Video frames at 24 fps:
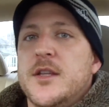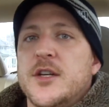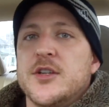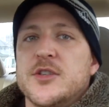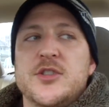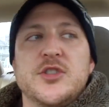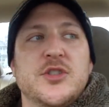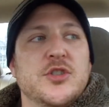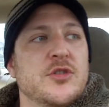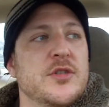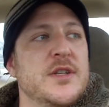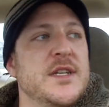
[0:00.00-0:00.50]

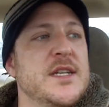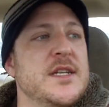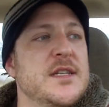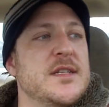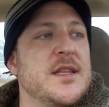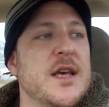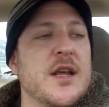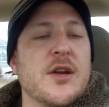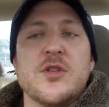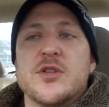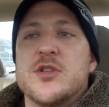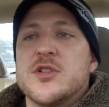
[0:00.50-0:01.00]
There's
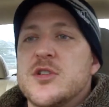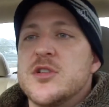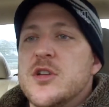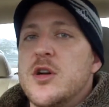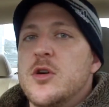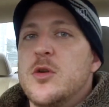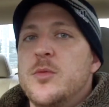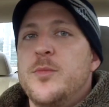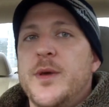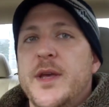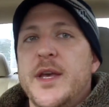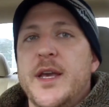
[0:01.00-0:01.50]
trees that are
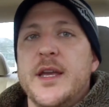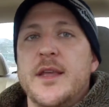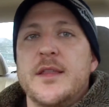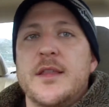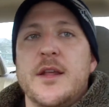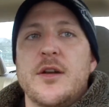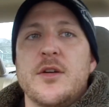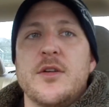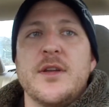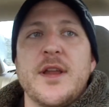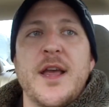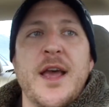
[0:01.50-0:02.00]
so big
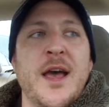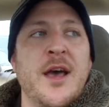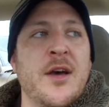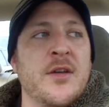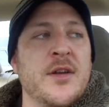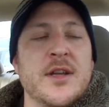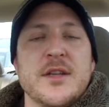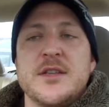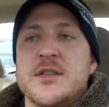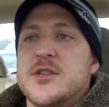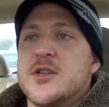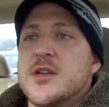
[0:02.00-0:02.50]
that are
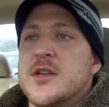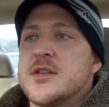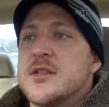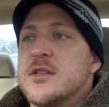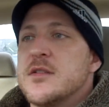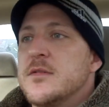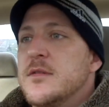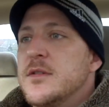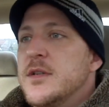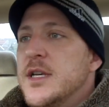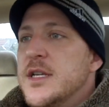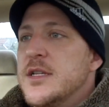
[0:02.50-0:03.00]
down. It's
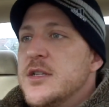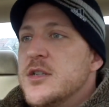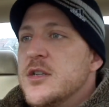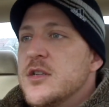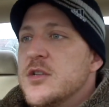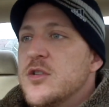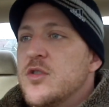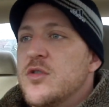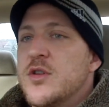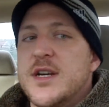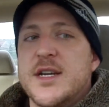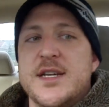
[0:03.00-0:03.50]
just it's
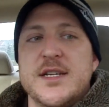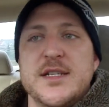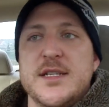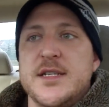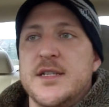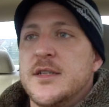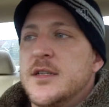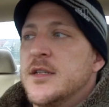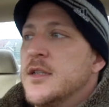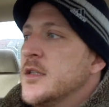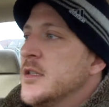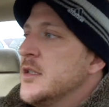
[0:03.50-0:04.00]
just
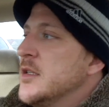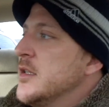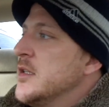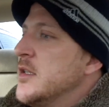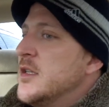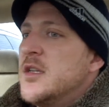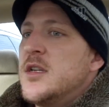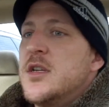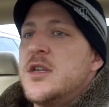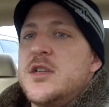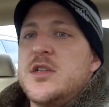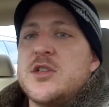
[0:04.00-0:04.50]
crazy.
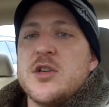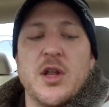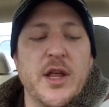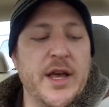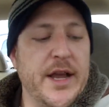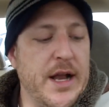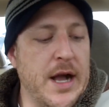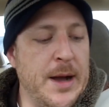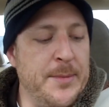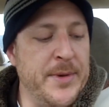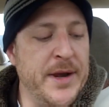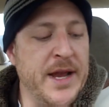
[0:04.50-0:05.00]
So
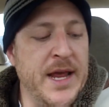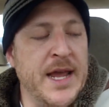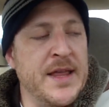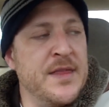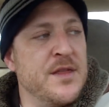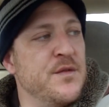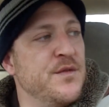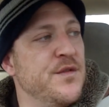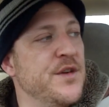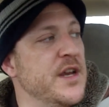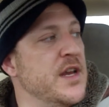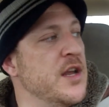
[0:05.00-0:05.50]
like, I'm gonna
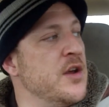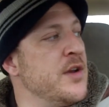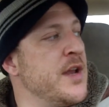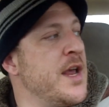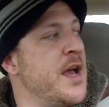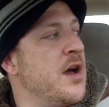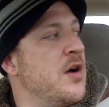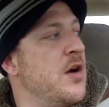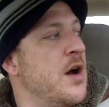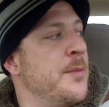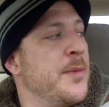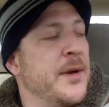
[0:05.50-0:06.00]
end the video
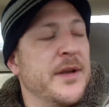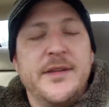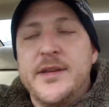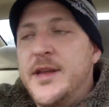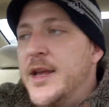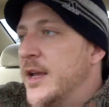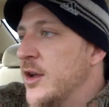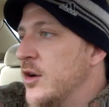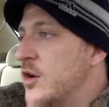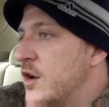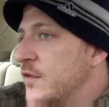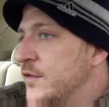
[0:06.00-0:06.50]
now. I'm gonna
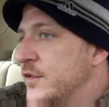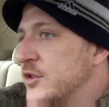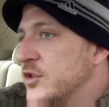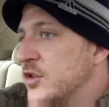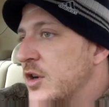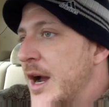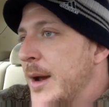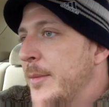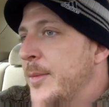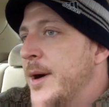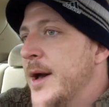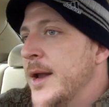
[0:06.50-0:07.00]
take it off the
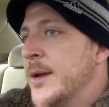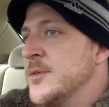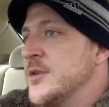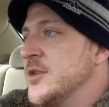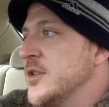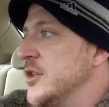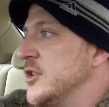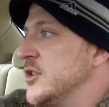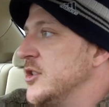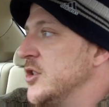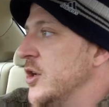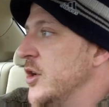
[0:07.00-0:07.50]
tripod. I'm
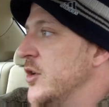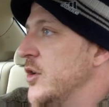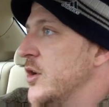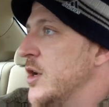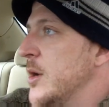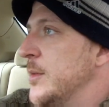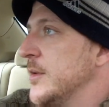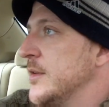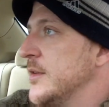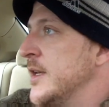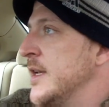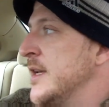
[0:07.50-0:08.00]
just gonna show you a
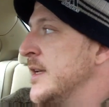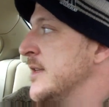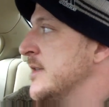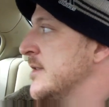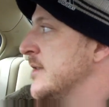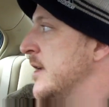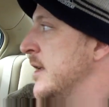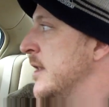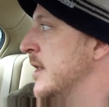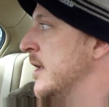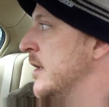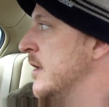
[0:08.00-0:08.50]
couple
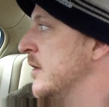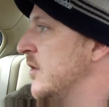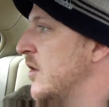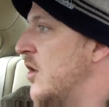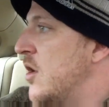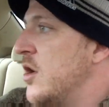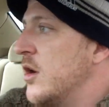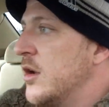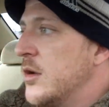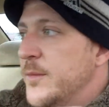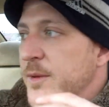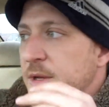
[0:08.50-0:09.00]
things and then
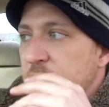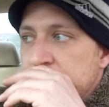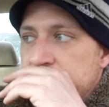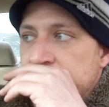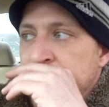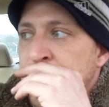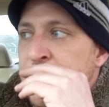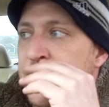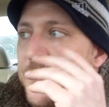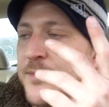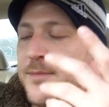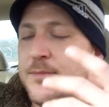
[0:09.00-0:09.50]
talk
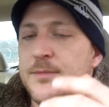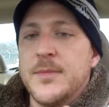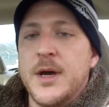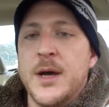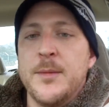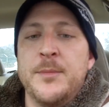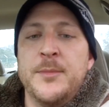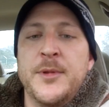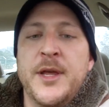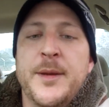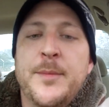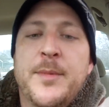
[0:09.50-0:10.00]
because I'm,
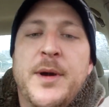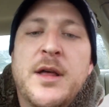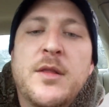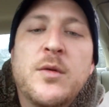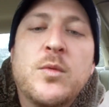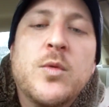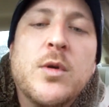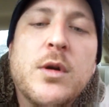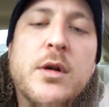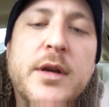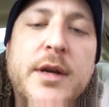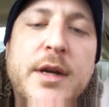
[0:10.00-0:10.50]
I'm like by
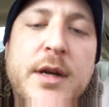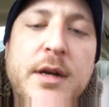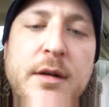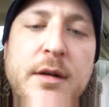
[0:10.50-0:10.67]
the water